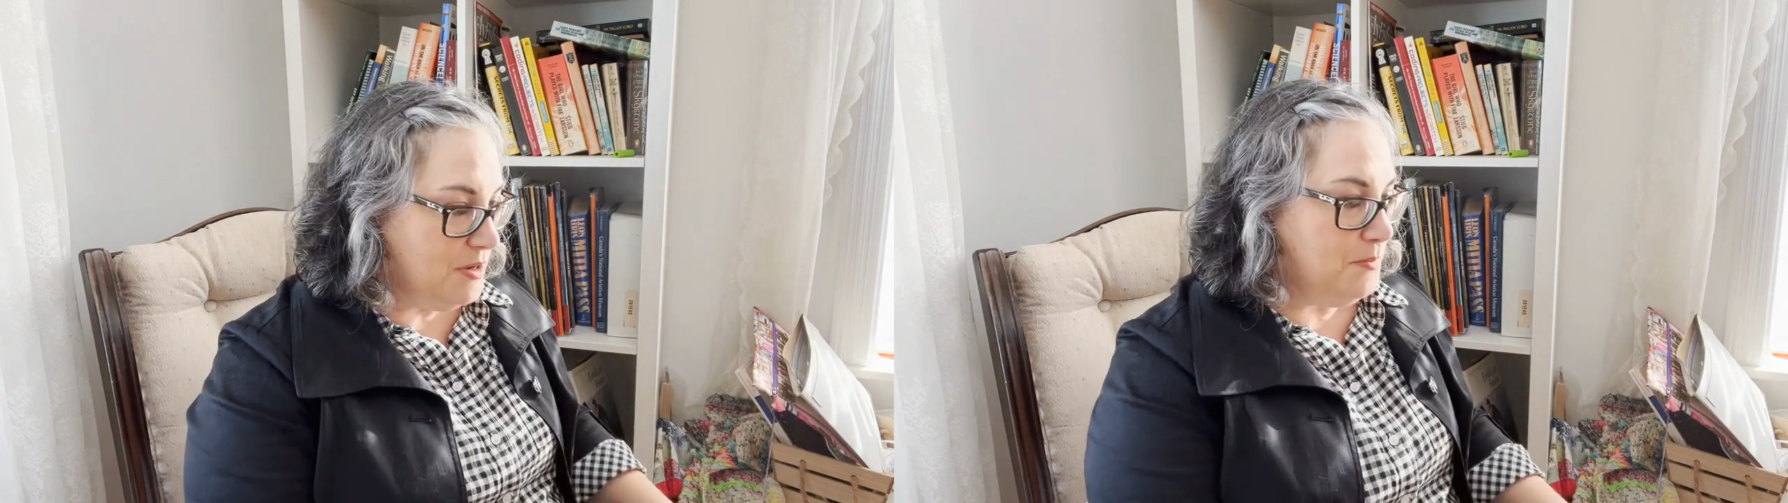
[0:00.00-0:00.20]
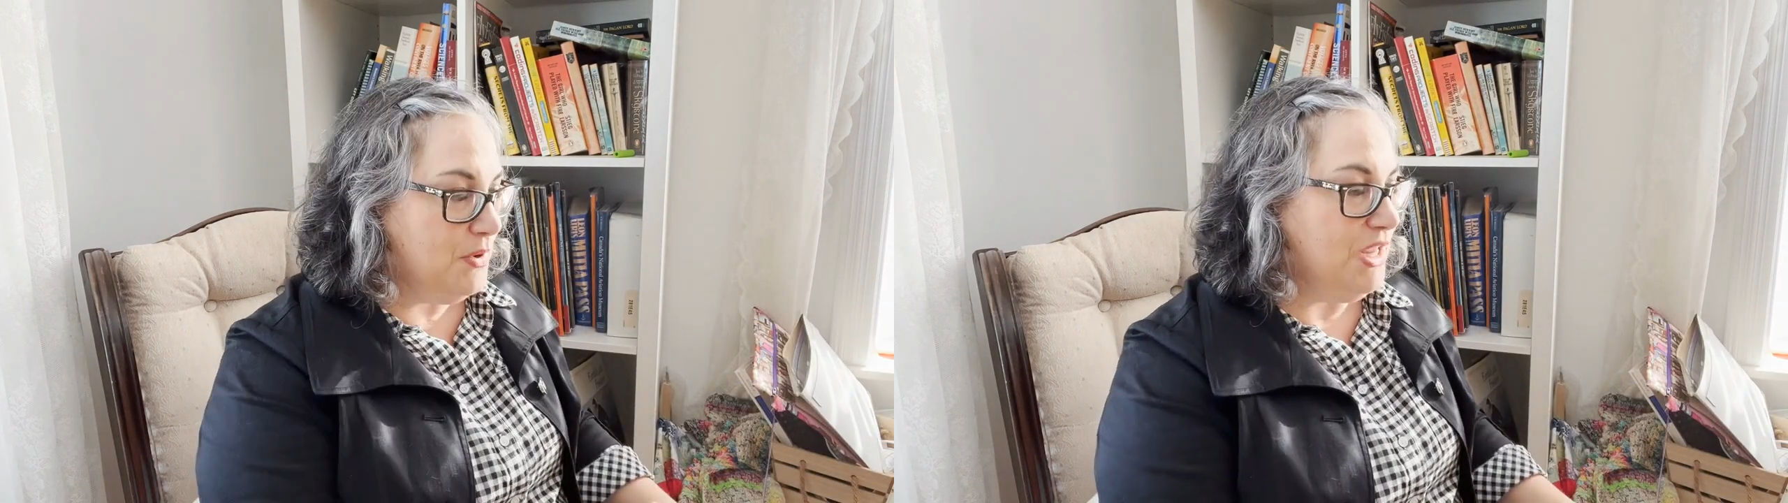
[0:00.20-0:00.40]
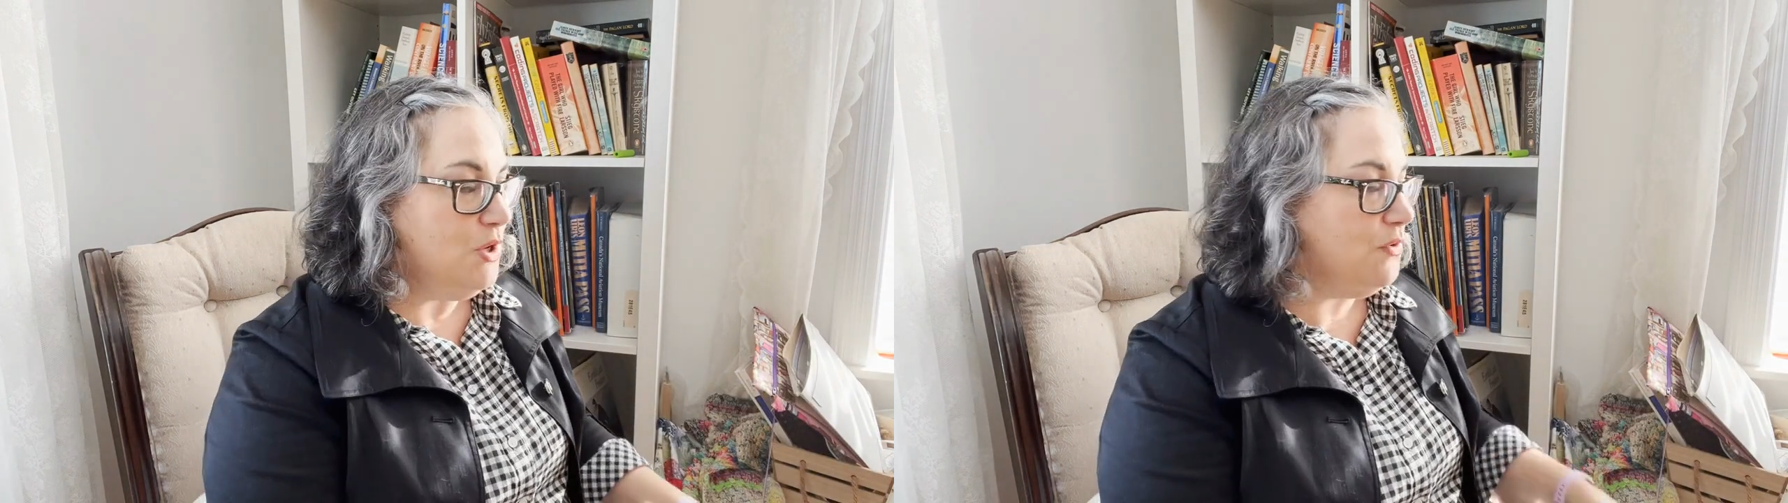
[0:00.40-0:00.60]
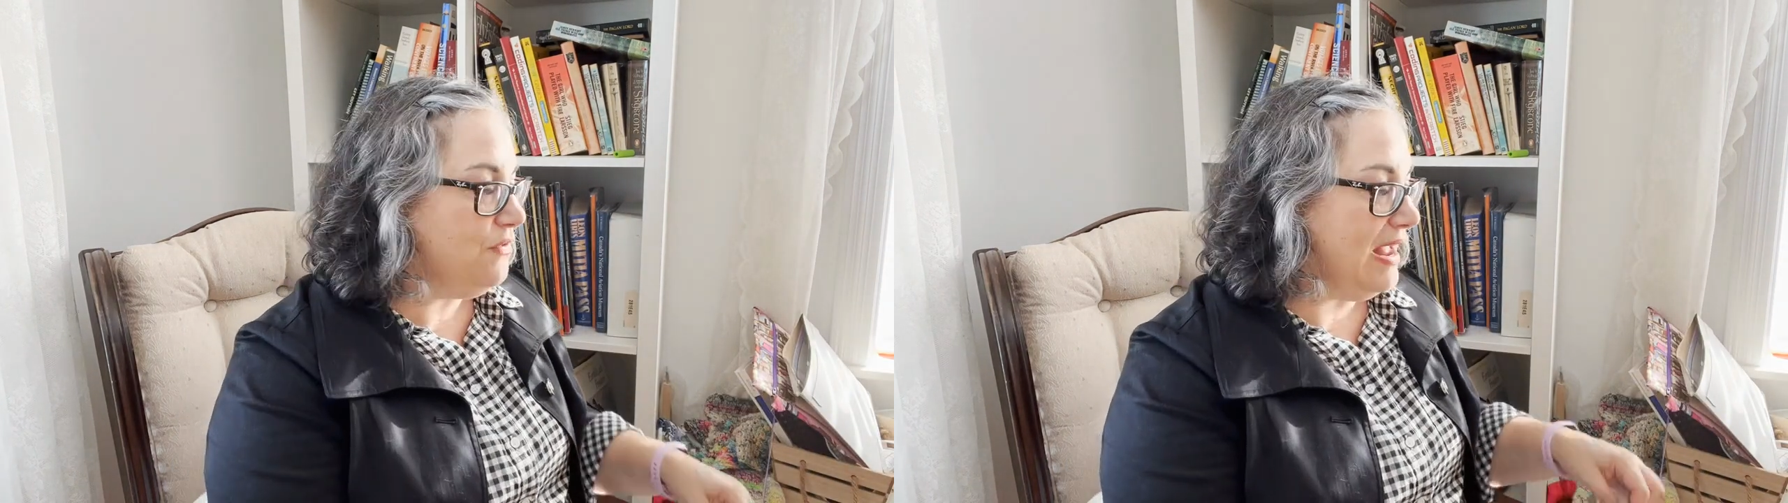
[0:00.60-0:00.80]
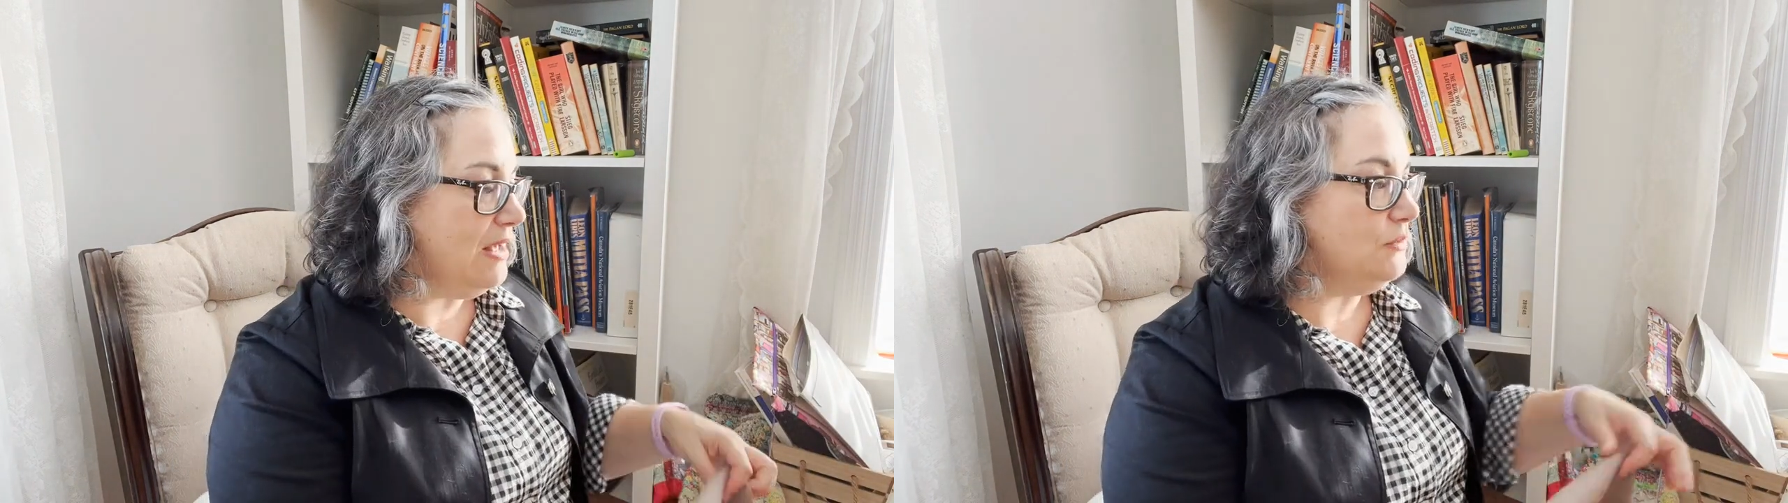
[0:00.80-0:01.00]
bring you
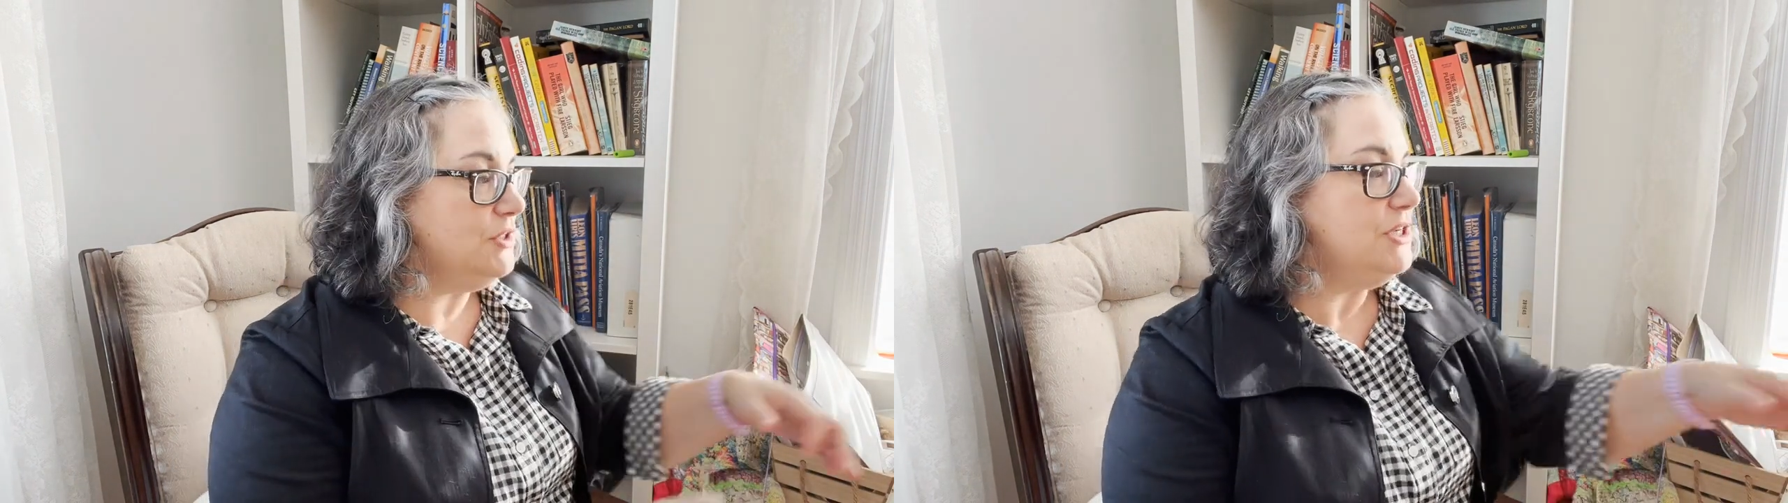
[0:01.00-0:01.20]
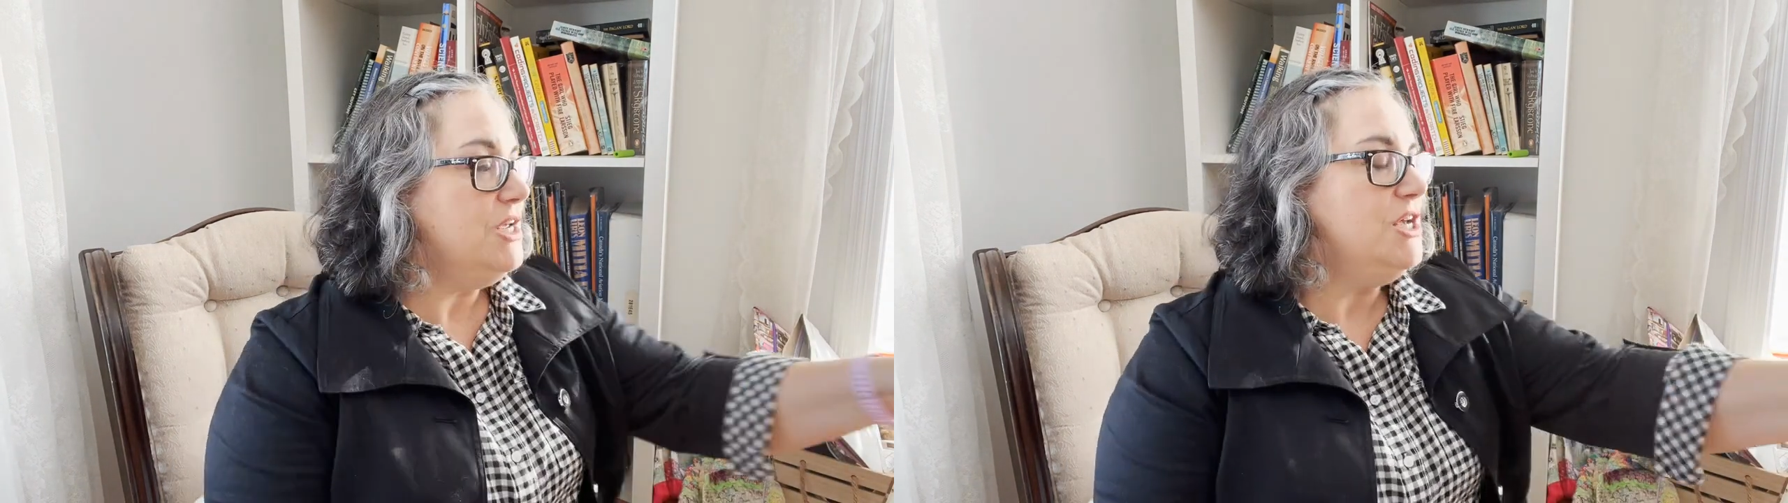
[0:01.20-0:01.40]
around